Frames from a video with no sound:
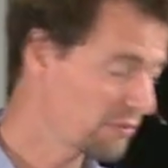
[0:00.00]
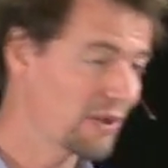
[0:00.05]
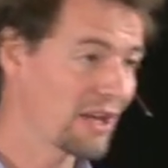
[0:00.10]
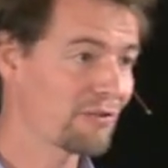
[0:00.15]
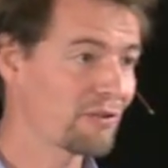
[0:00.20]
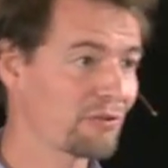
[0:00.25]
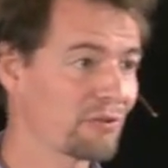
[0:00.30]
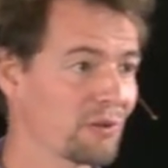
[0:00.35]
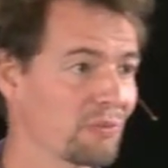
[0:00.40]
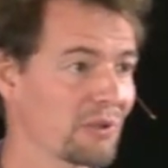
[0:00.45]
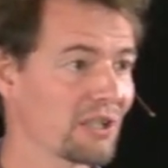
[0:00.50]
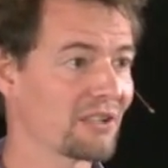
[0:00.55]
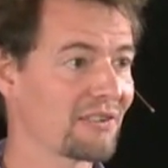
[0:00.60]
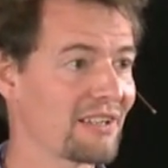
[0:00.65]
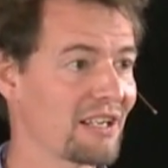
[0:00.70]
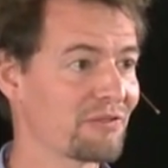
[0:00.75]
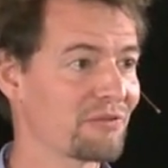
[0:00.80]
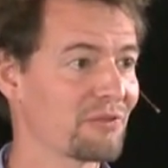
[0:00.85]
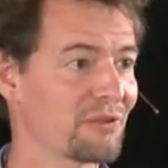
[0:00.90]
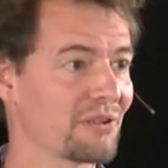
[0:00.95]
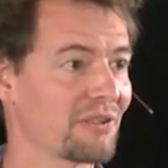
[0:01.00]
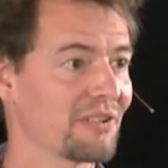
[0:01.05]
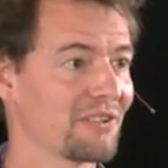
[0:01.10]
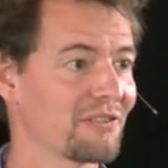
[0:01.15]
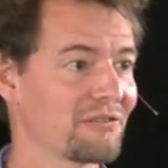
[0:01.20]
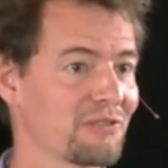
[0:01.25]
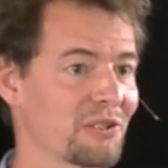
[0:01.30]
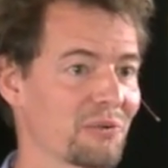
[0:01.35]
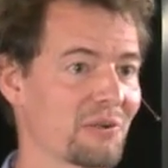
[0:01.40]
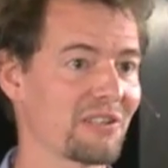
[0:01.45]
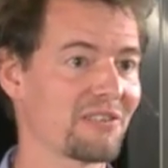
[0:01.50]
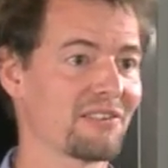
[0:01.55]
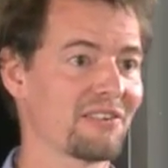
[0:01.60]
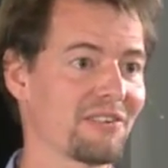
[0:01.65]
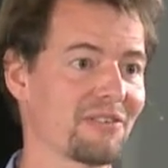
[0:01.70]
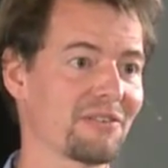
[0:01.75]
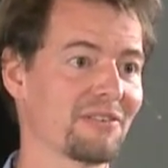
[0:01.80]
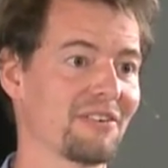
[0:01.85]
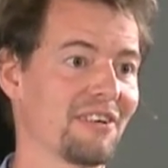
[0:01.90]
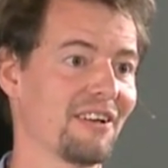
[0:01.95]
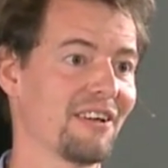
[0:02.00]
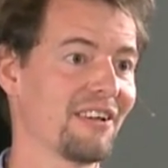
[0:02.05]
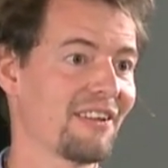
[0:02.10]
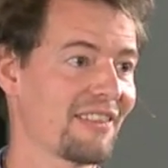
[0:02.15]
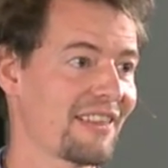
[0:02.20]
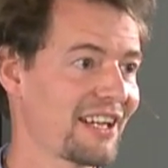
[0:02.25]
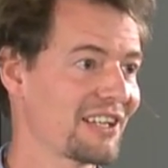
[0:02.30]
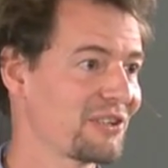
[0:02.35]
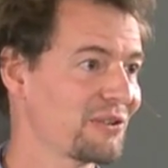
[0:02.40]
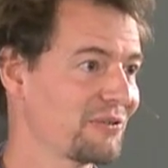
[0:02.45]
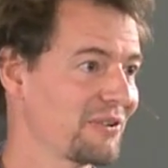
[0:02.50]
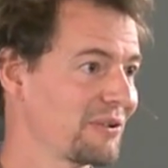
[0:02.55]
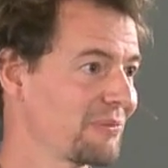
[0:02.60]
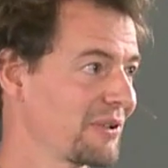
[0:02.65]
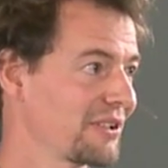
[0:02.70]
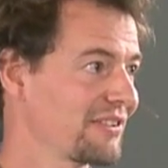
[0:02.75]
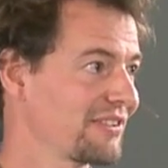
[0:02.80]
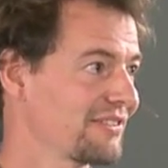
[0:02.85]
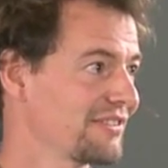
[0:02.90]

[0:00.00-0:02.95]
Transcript: we have a few minutes left for, for questions, so thank you very much.